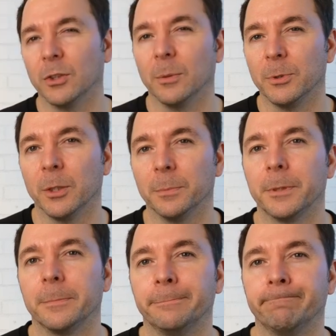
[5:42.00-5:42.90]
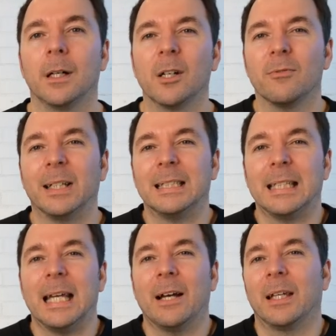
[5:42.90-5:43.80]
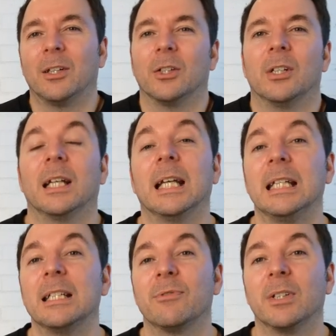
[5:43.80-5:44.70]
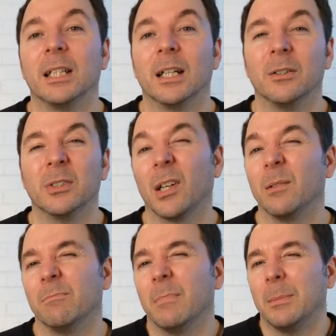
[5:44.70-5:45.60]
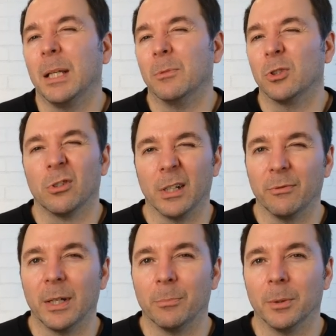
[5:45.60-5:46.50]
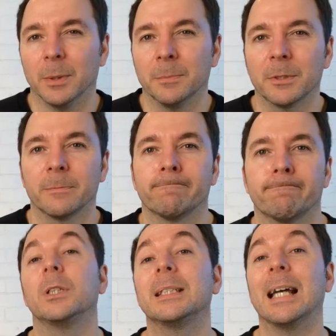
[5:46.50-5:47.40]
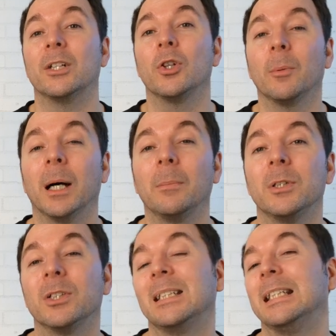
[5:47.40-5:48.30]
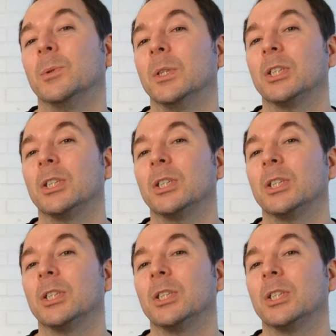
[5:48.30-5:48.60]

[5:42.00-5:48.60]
and stop jobs. I can't really see how they could have done it any differently though, so maybe I'm just trying to find problems. To set a job up, you just need to